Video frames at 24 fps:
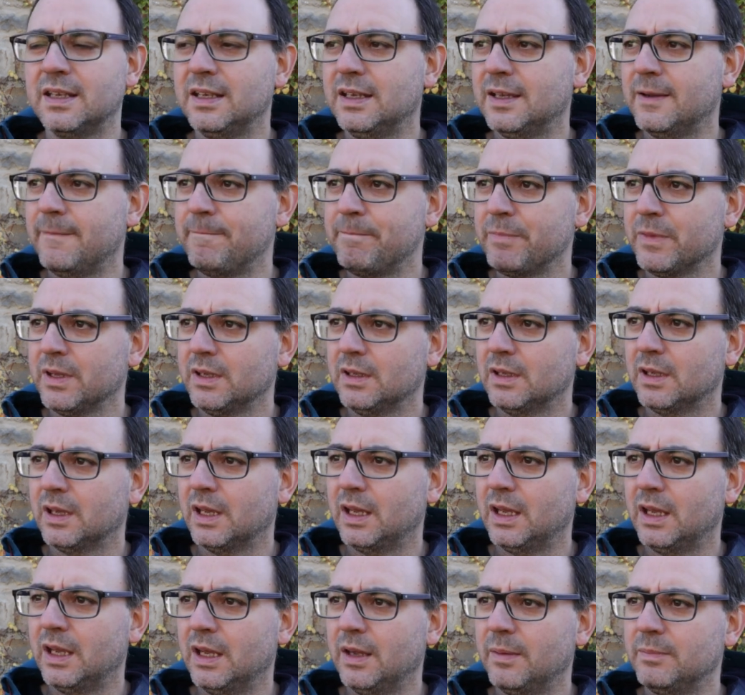here,
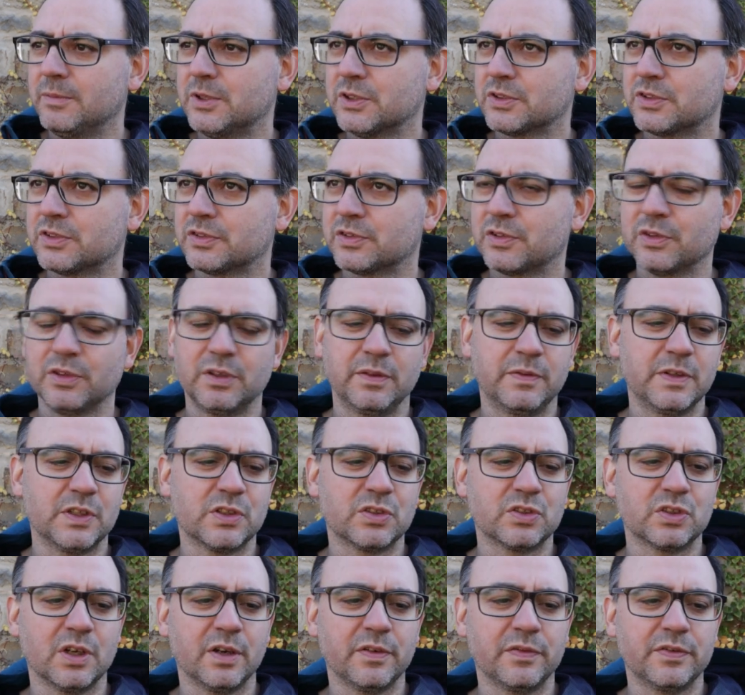um, just because I thought if it's
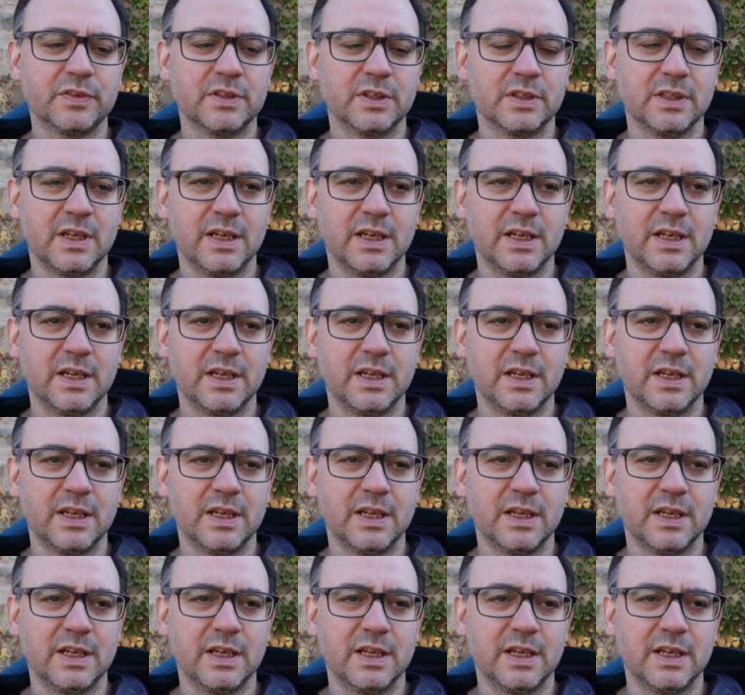softer